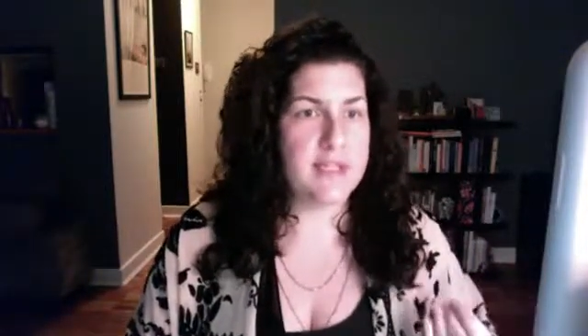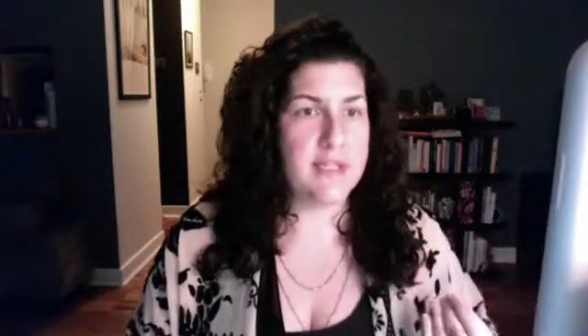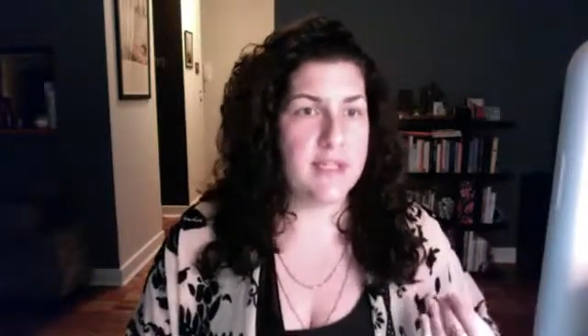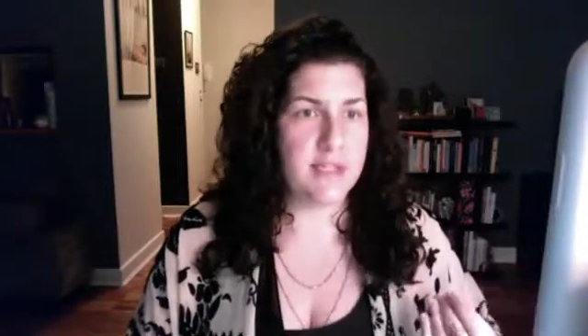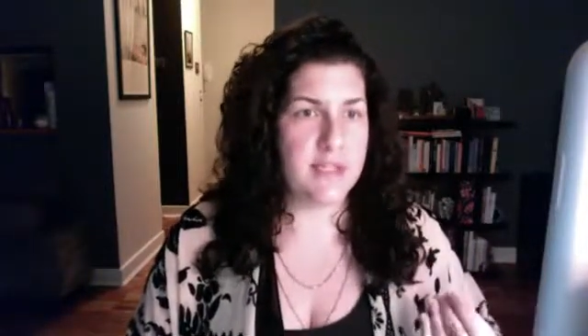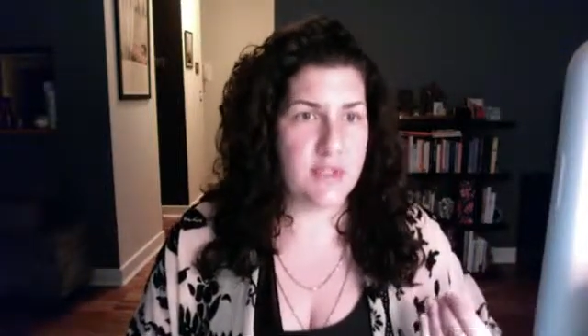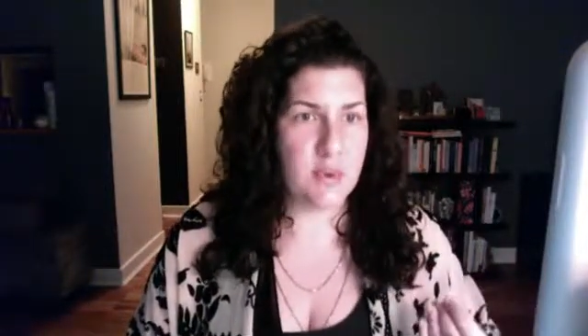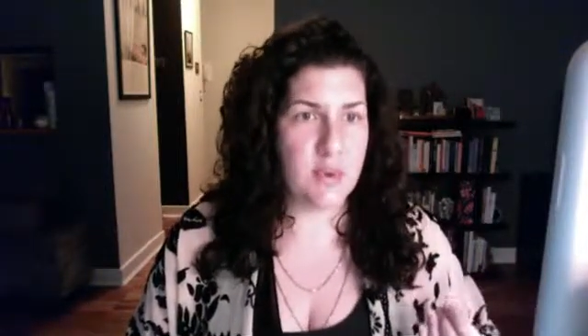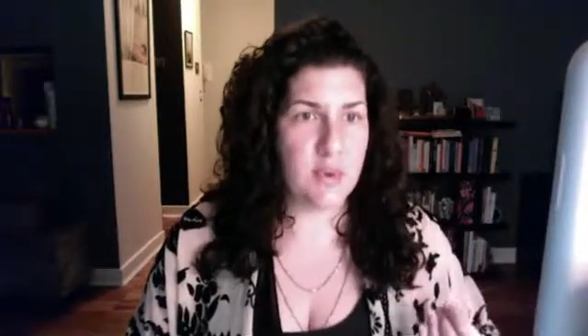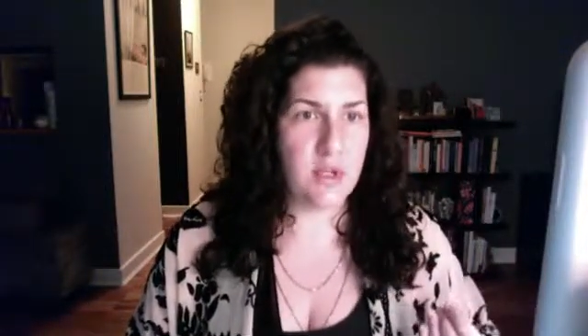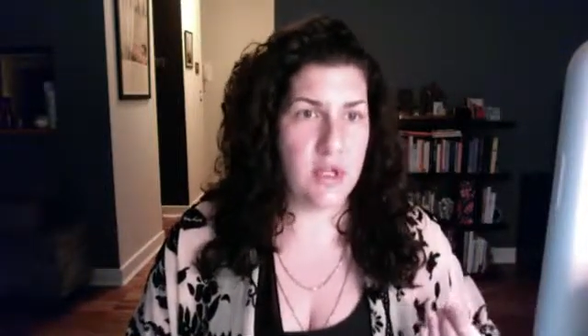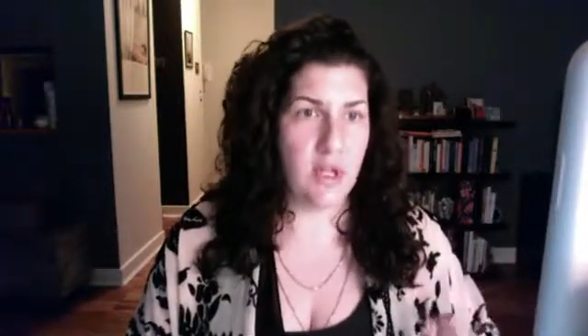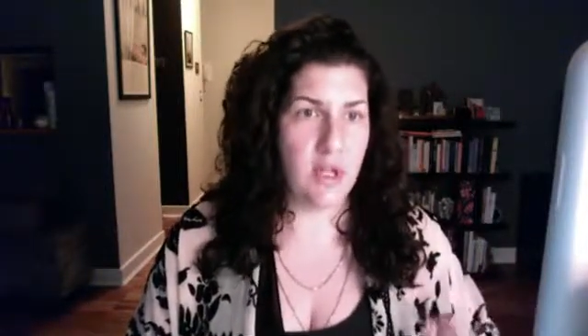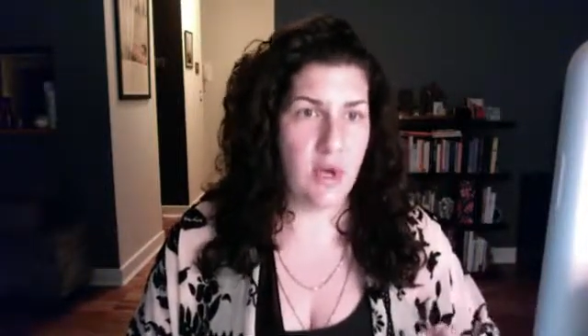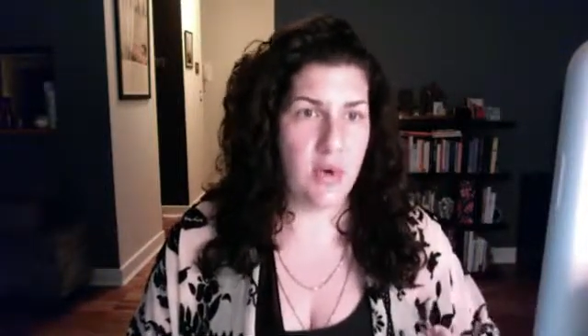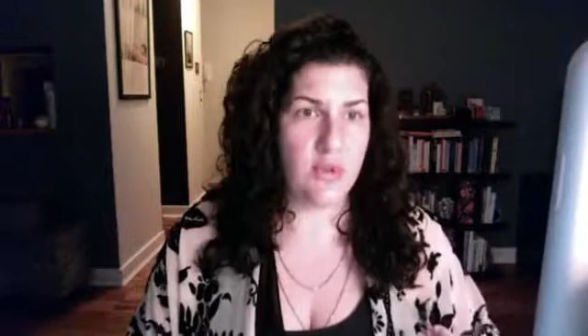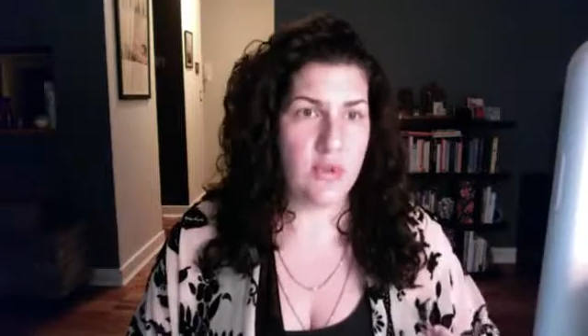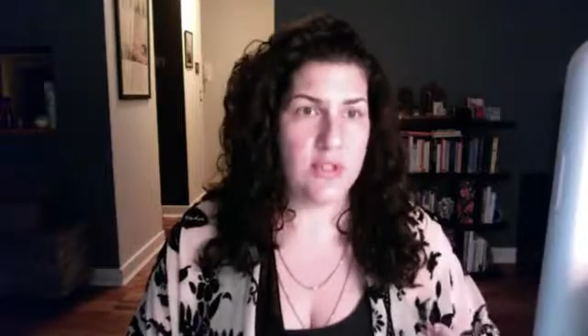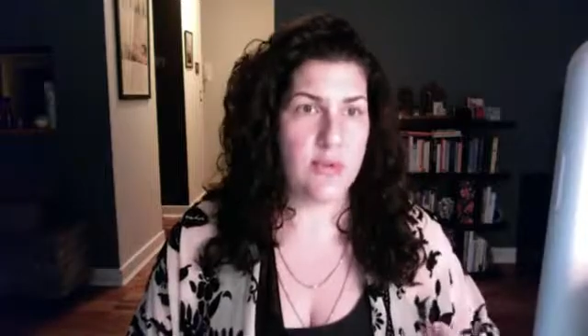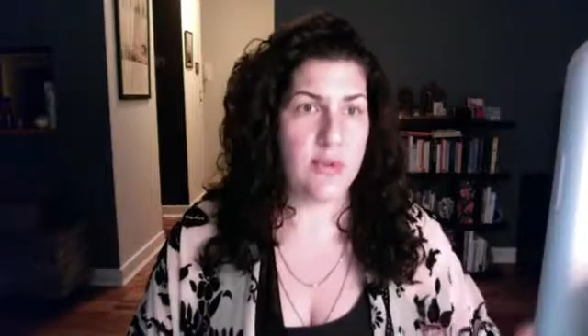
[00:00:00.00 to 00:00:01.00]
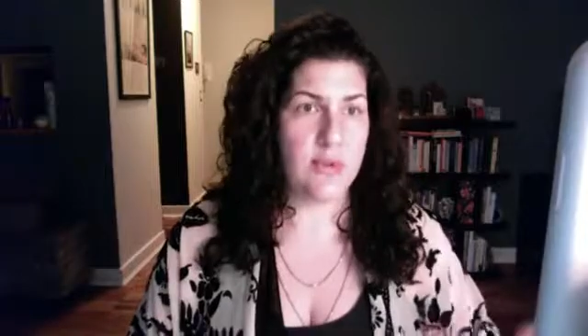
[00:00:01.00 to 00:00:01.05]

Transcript: it is so close,